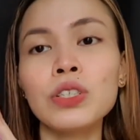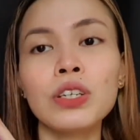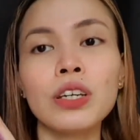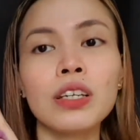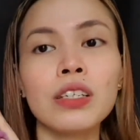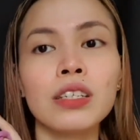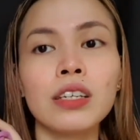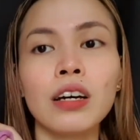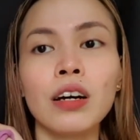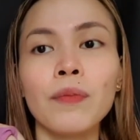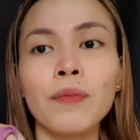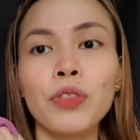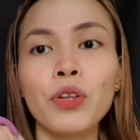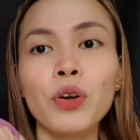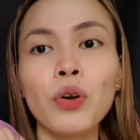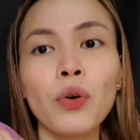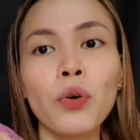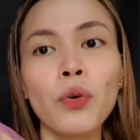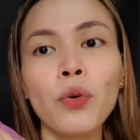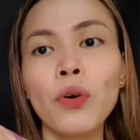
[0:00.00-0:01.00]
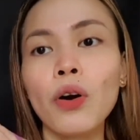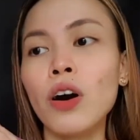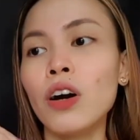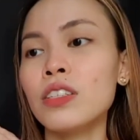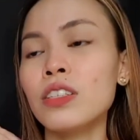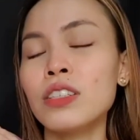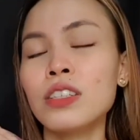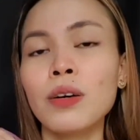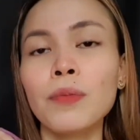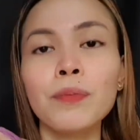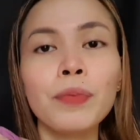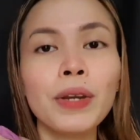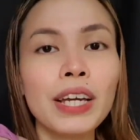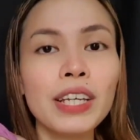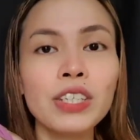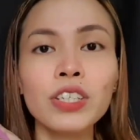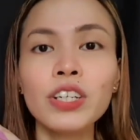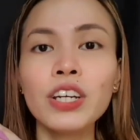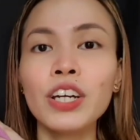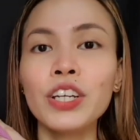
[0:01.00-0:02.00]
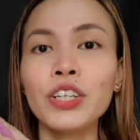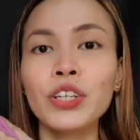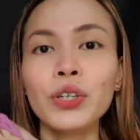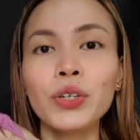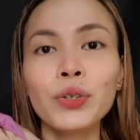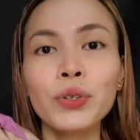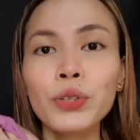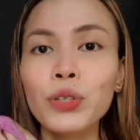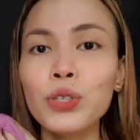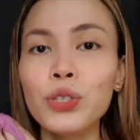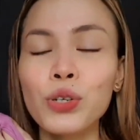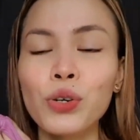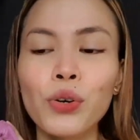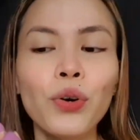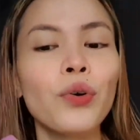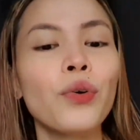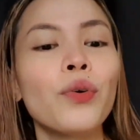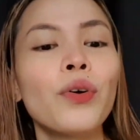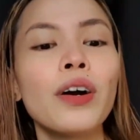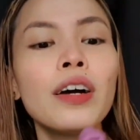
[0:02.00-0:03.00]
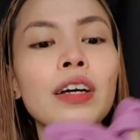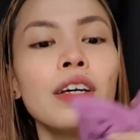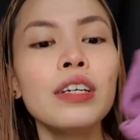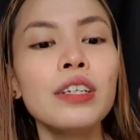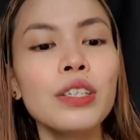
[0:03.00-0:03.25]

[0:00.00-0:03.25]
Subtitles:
Just throw on some blazer and you're good to go.